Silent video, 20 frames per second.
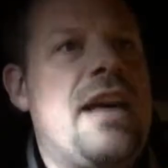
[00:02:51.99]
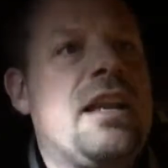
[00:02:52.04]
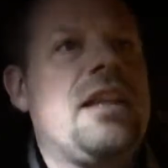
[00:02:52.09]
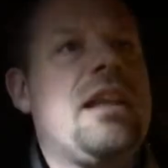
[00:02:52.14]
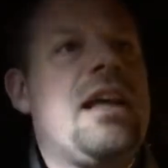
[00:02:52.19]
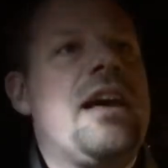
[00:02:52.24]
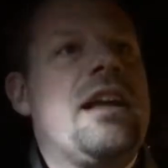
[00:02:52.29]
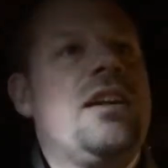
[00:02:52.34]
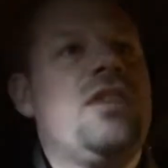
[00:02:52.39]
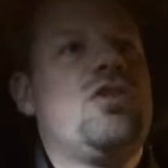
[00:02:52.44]

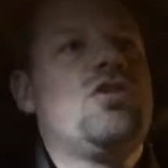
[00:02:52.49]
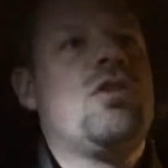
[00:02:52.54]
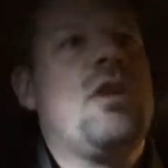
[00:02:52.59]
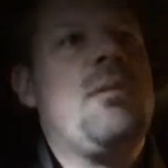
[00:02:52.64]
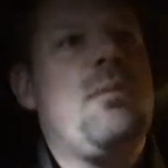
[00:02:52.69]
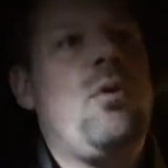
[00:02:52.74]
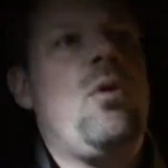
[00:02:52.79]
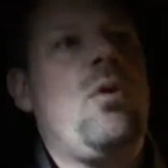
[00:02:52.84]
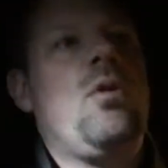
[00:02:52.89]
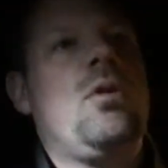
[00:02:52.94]
lot of
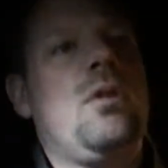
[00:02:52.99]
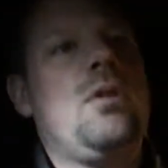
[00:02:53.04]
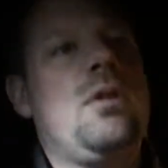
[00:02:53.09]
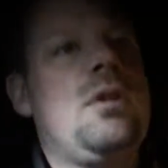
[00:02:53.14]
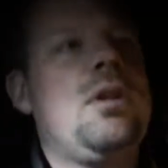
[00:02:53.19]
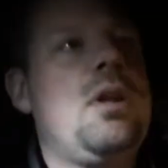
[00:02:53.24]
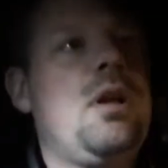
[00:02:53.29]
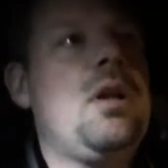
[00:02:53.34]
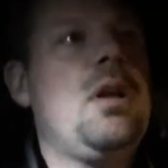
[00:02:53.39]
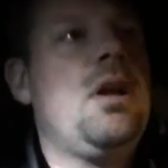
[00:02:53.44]
trouble
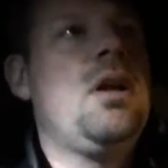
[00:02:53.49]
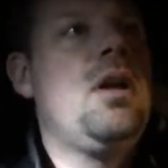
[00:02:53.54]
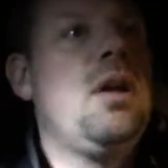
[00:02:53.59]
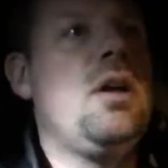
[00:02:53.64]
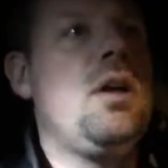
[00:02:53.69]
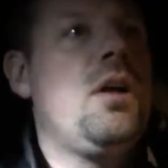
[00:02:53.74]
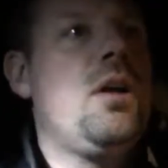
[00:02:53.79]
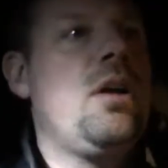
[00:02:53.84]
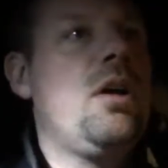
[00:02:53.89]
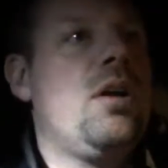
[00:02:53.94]

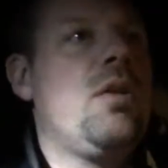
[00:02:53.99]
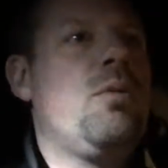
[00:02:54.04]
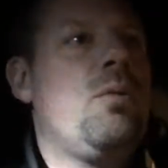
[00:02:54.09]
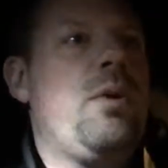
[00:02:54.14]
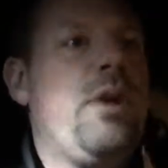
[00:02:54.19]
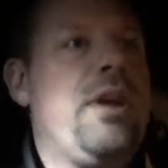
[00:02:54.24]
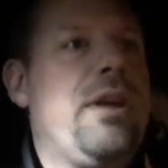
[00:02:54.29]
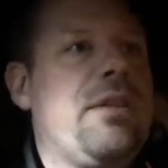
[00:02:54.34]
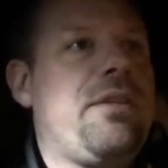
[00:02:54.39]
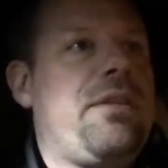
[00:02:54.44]

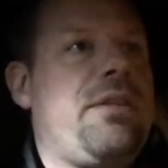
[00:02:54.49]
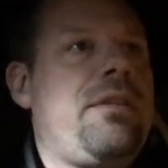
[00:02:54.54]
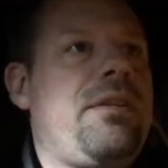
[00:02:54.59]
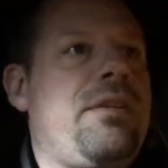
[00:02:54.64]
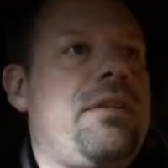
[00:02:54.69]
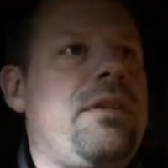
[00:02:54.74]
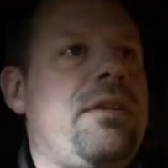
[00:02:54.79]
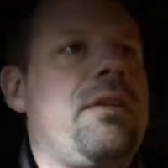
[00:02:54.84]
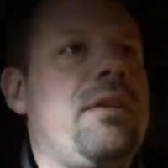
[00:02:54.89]
with